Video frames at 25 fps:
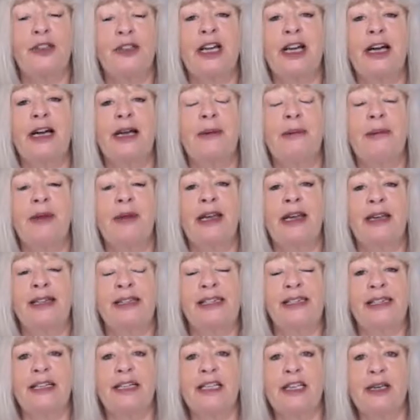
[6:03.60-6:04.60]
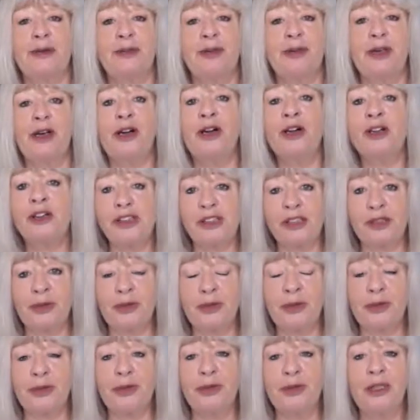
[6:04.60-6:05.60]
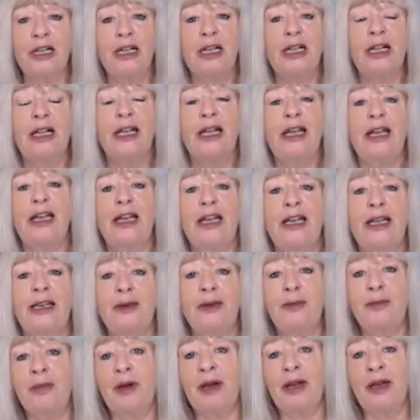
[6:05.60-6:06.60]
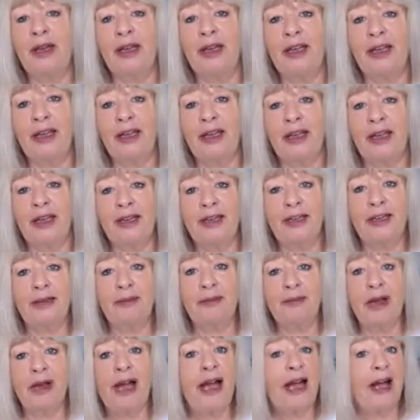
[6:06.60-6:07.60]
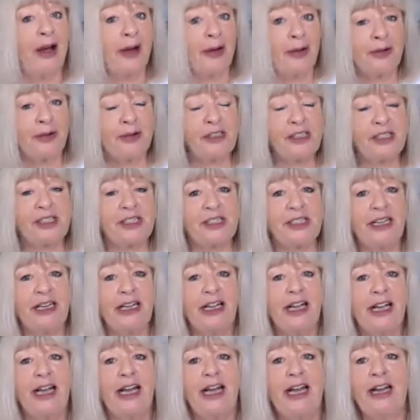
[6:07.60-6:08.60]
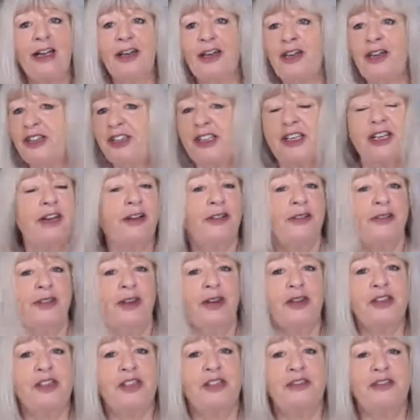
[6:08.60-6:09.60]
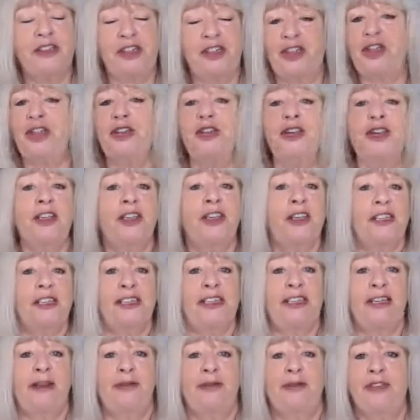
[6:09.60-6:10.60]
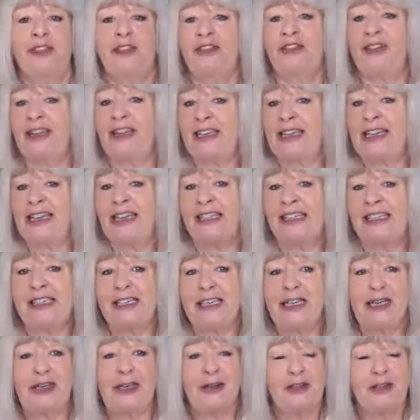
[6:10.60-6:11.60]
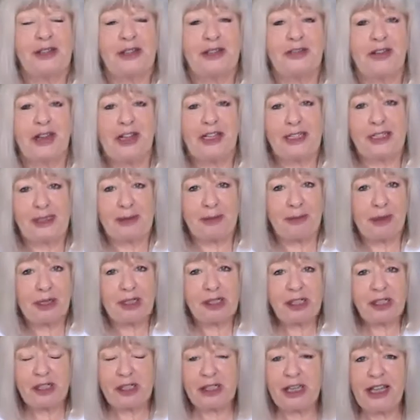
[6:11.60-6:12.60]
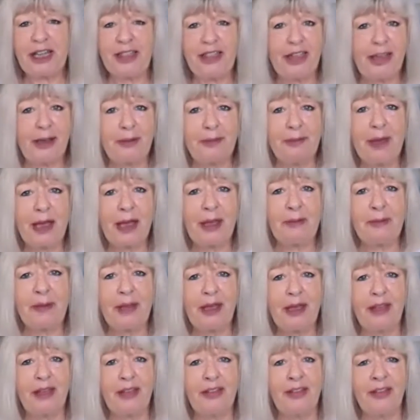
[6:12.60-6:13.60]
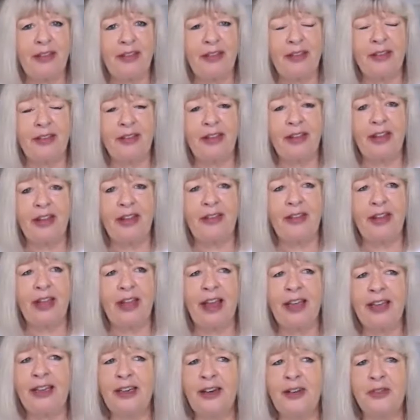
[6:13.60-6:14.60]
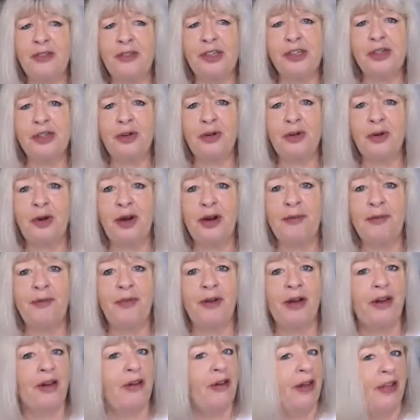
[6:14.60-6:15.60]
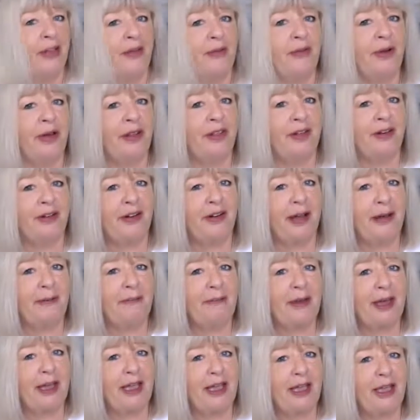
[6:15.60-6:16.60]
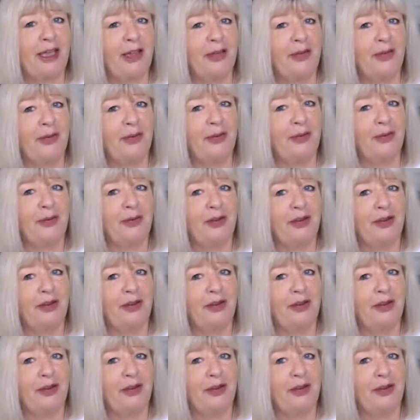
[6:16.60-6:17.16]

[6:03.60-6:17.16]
time, and I set up an art school in my house and used to have lots of students, and it was fantastic, lots of exhibitions. I think maybe I'm not sure whether I met you